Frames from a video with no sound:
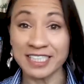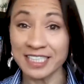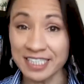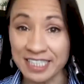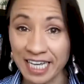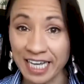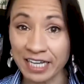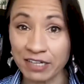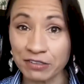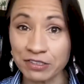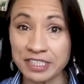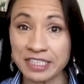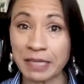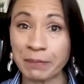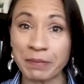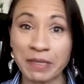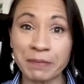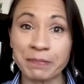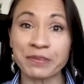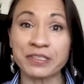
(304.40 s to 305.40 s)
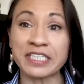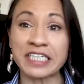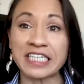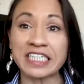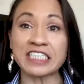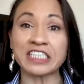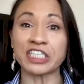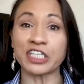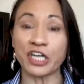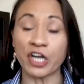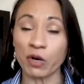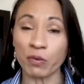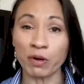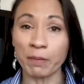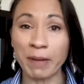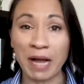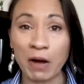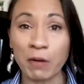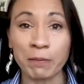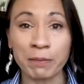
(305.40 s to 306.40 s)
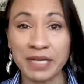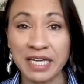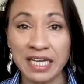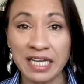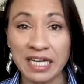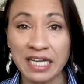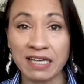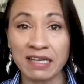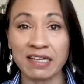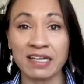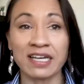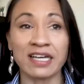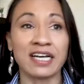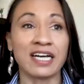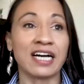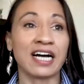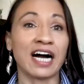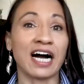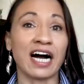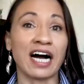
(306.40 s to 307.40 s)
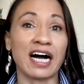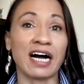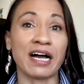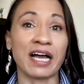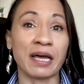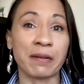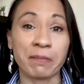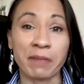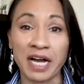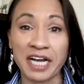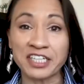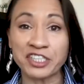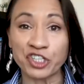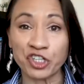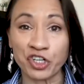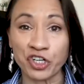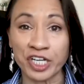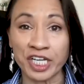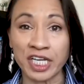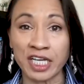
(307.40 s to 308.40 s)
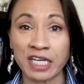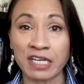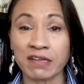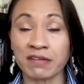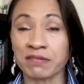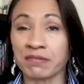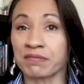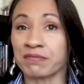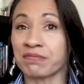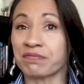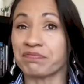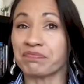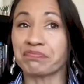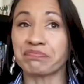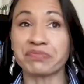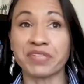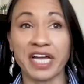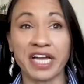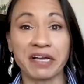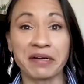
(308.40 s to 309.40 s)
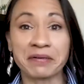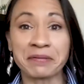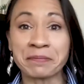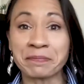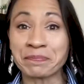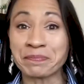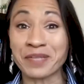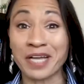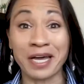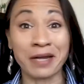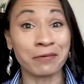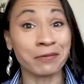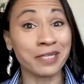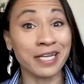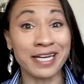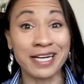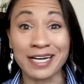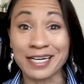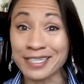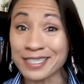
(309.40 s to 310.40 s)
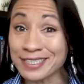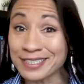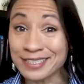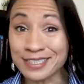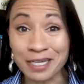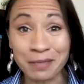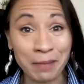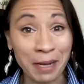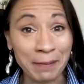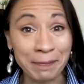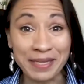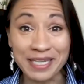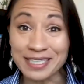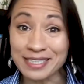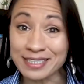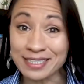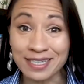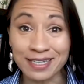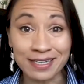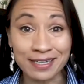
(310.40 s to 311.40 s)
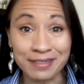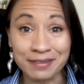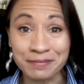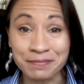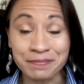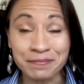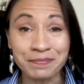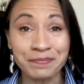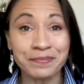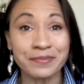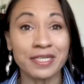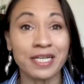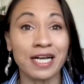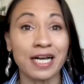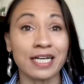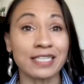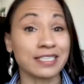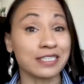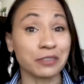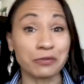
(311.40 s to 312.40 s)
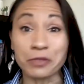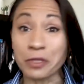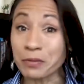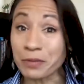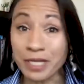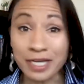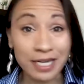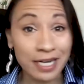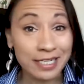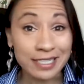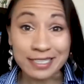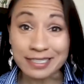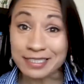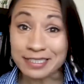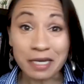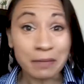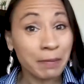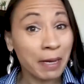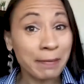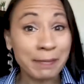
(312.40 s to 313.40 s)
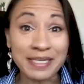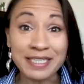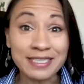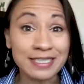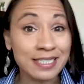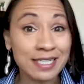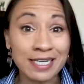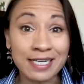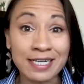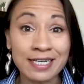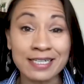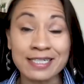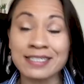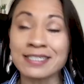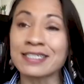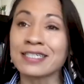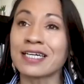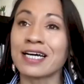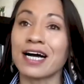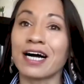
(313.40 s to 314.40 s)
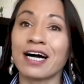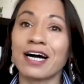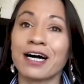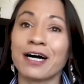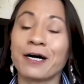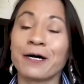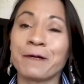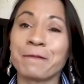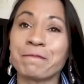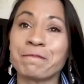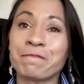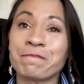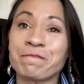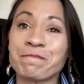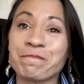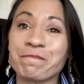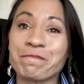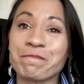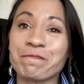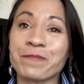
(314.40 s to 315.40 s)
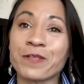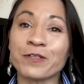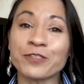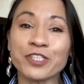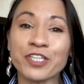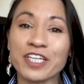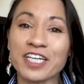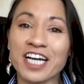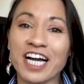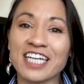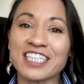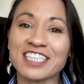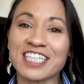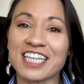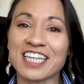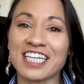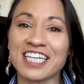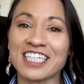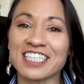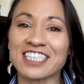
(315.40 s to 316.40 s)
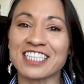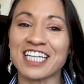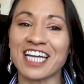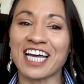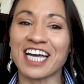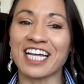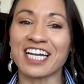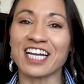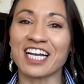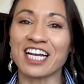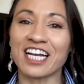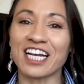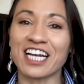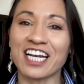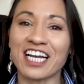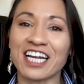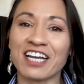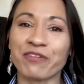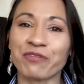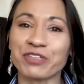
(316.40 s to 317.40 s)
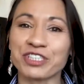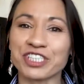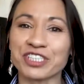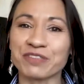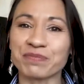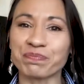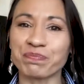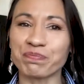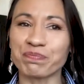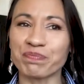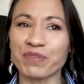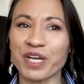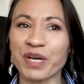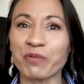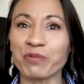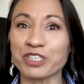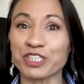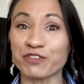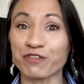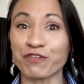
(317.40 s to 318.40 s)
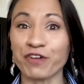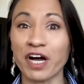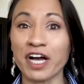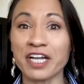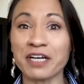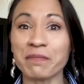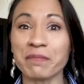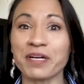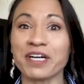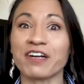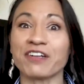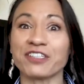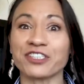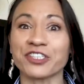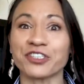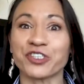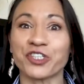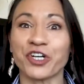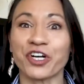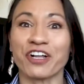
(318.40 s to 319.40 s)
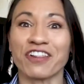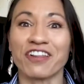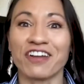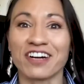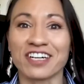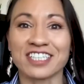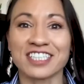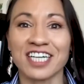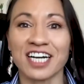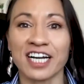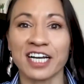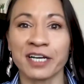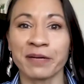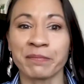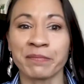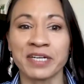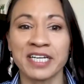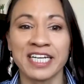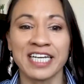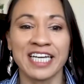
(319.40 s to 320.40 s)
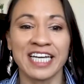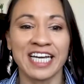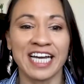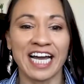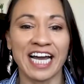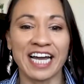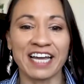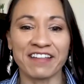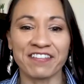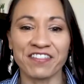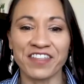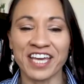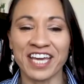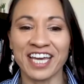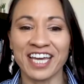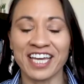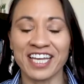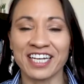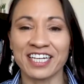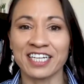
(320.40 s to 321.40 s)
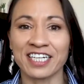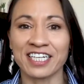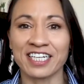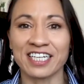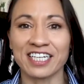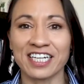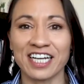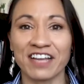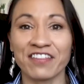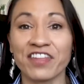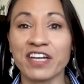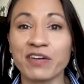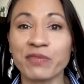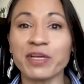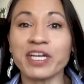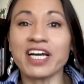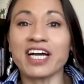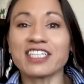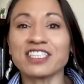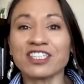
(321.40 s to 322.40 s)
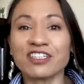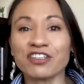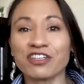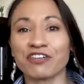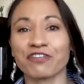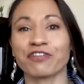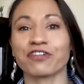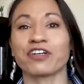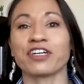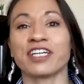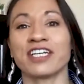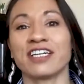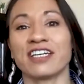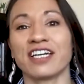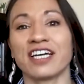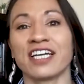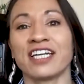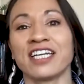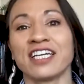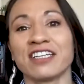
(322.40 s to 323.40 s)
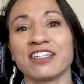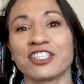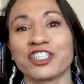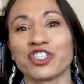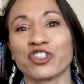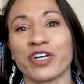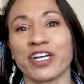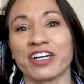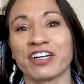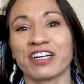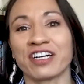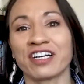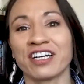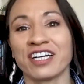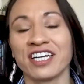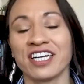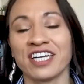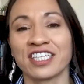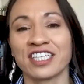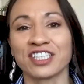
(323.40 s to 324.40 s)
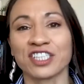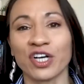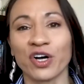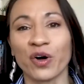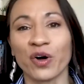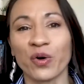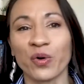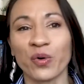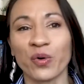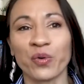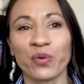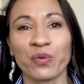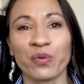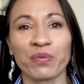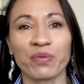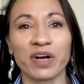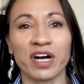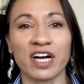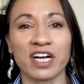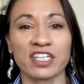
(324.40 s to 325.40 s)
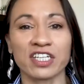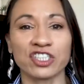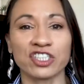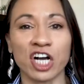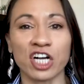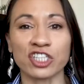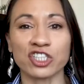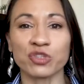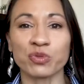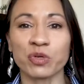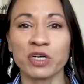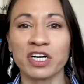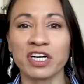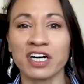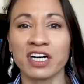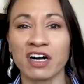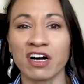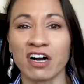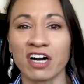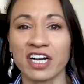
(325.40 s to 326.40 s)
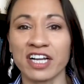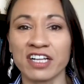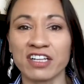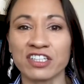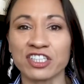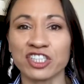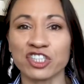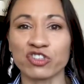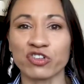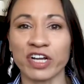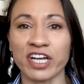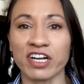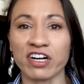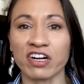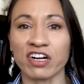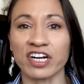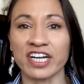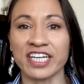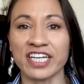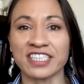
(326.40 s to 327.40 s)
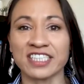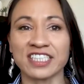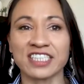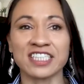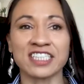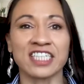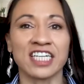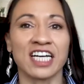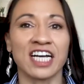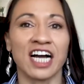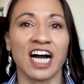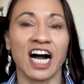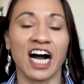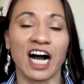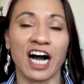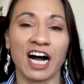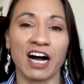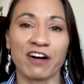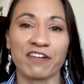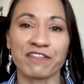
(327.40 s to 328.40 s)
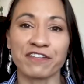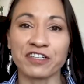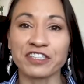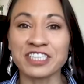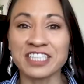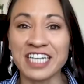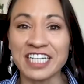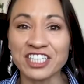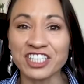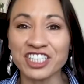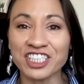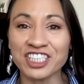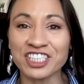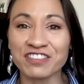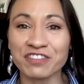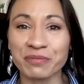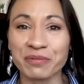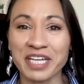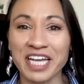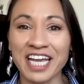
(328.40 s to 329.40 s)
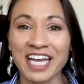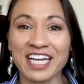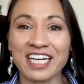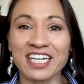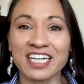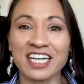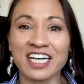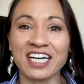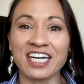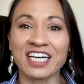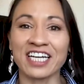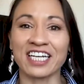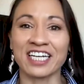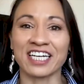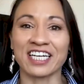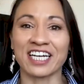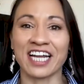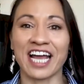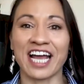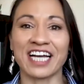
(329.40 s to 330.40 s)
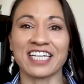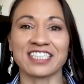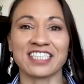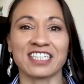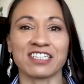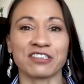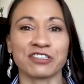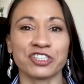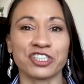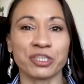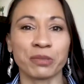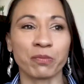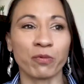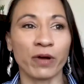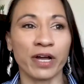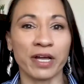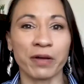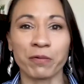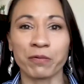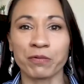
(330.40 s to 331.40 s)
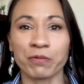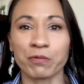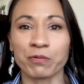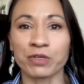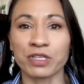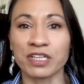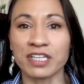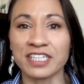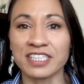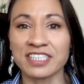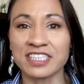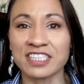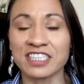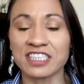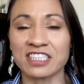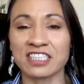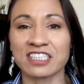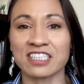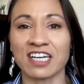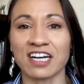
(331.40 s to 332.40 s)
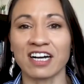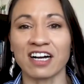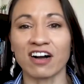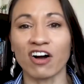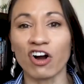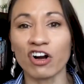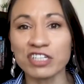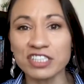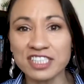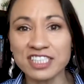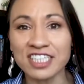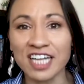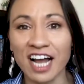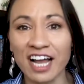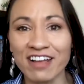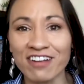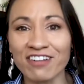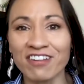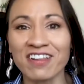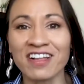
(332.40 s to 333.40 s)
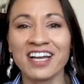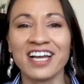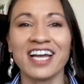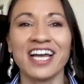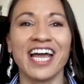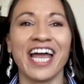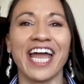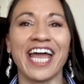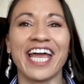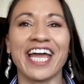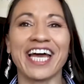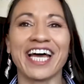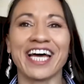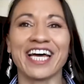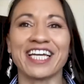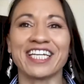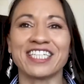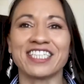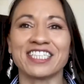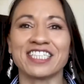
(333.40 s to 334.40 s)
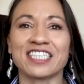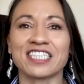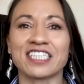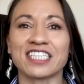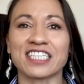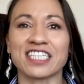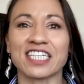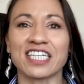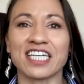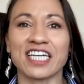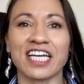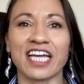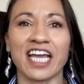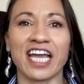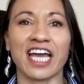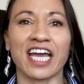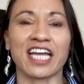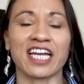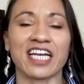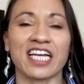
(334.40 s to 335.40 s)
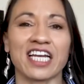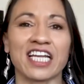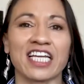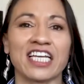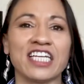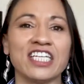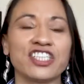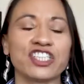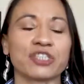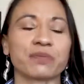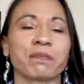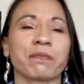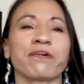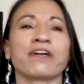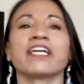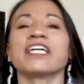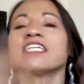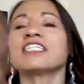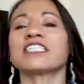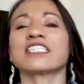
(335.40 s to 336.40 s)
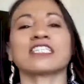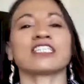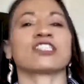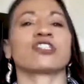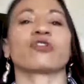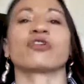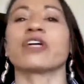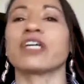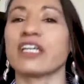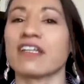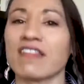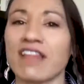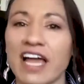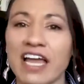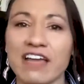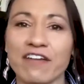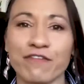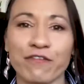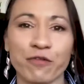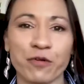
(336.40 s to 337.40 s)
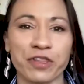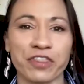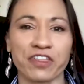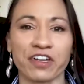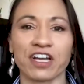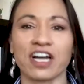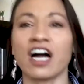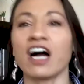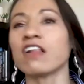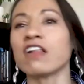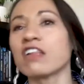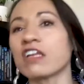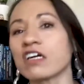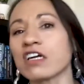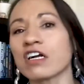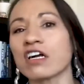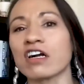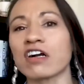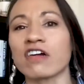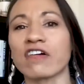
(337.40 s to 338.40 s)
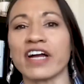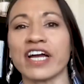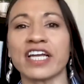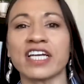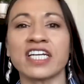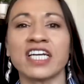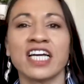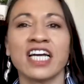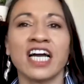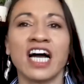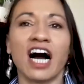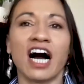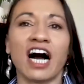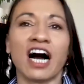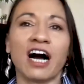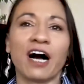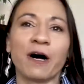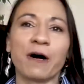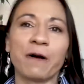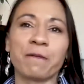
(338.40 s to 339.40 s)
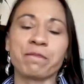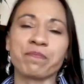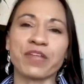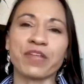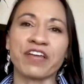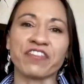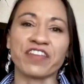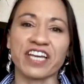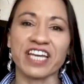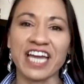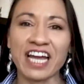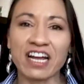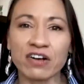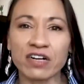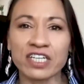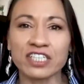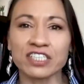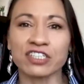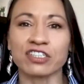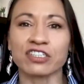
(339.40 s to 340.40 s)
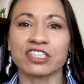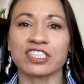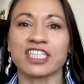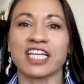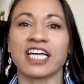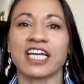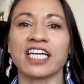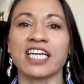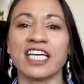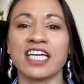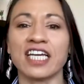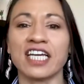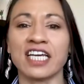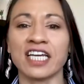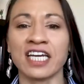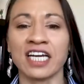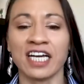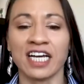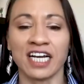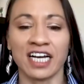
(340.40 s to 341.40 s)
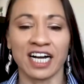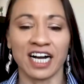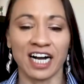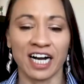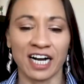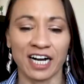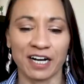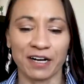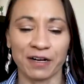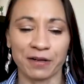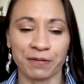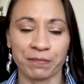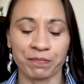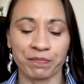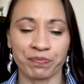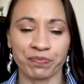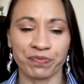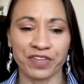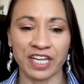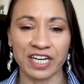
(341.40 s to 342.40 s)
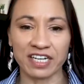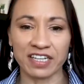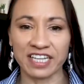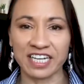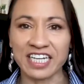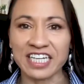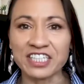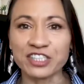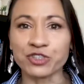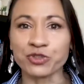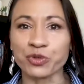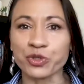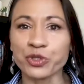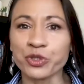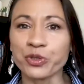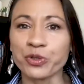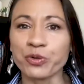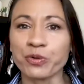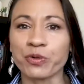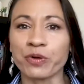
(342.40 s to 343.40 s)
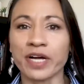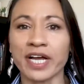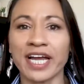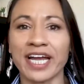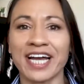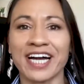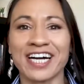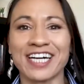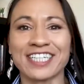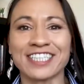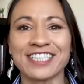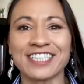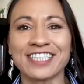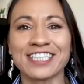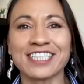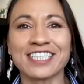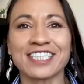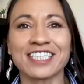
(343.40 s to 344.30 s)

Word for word: details that people needed to know about me uh, and my journey like i don't like onions on my pizza i still don't like onions on my pizza um, those are the kinds of things that it was it was fun but it also took a long time and then and then we got to look for an, an illustrator so uh, Joshua, our illustrator, is uh, First Nations from Canada and has an Ojibwe woodlands uh, art style, and and he just brings the story to life with the color and um, and the characters that he um, that that he drew and